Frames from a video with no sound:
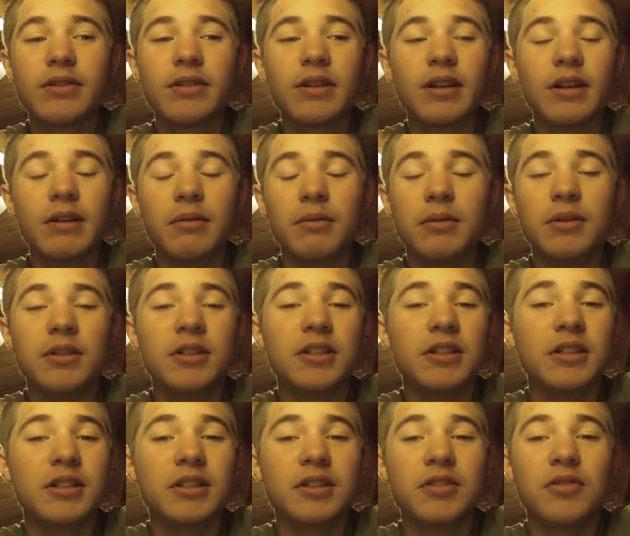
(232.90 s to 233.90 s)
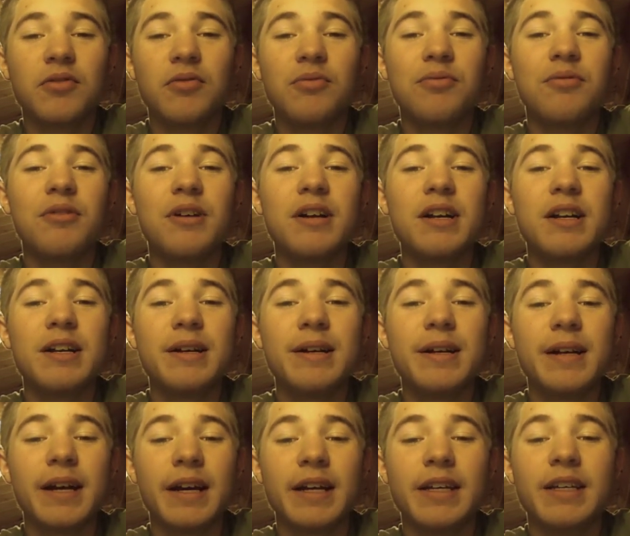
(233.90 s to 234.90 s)
It was just
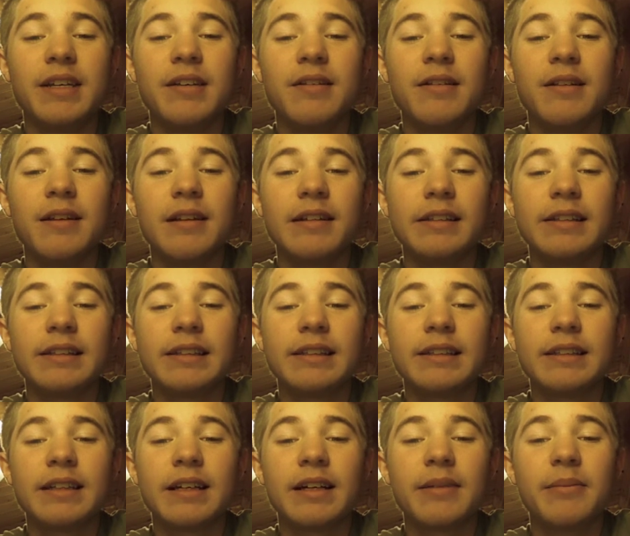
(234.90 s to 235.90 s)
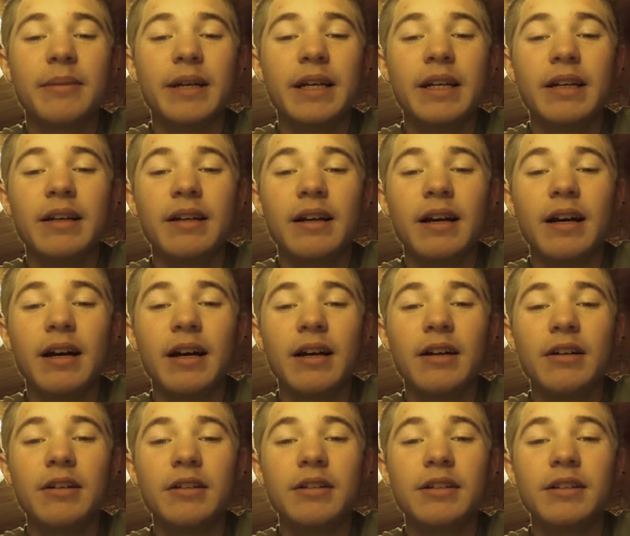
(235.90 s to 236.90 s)
ridiculous. I mean, I
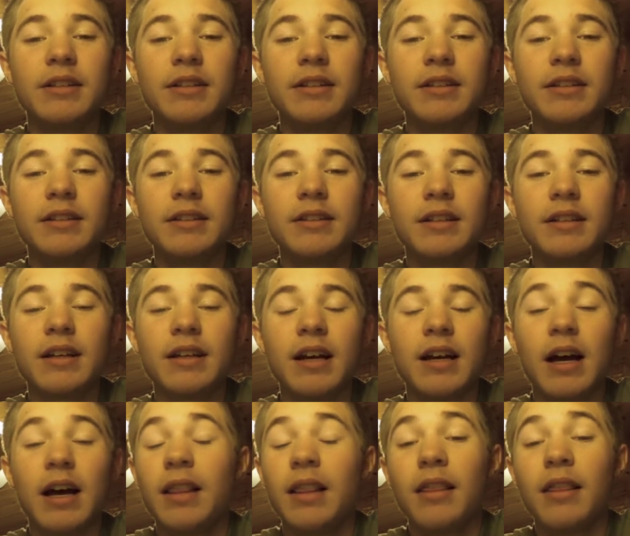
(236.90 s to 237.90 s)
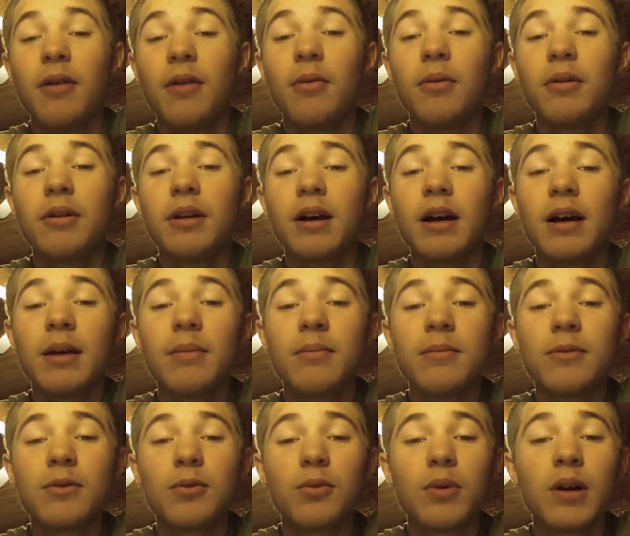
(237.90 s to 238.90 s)
couldn't I, there were
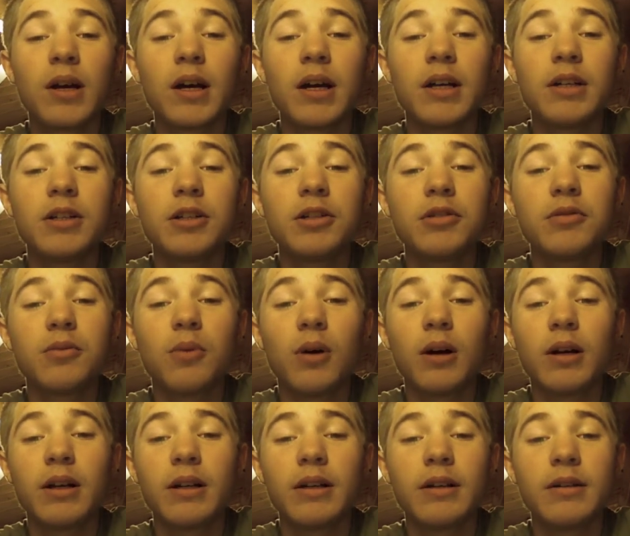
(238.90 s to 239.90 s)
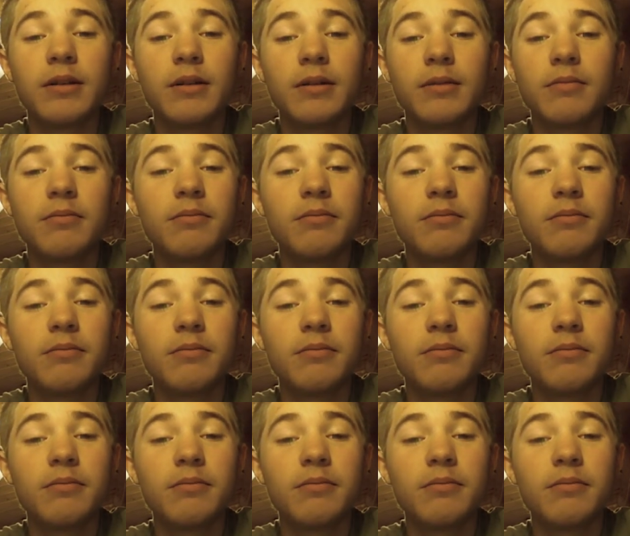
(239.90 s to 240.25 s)
times when I just wanted to